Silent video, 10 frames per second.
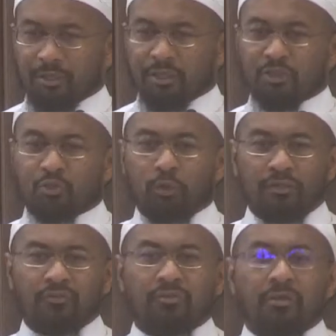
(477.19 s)
because
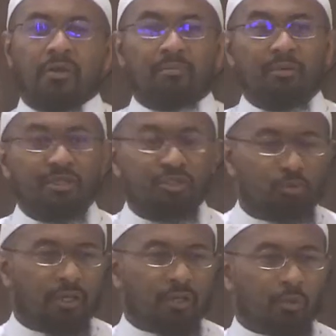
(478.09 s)
wind brings
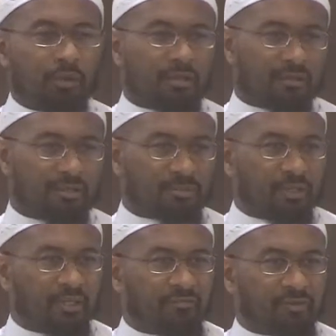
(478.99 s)
rain with it, there's
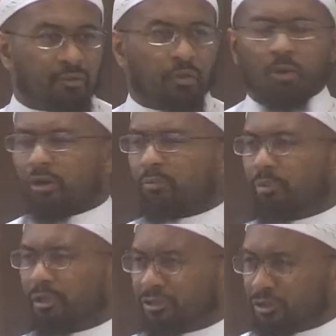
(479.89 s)
benefit. Or it
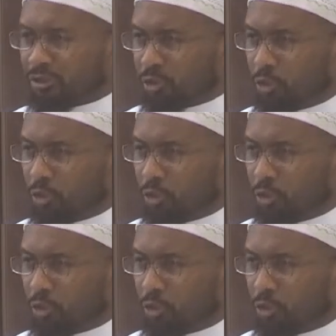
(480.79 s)
brings just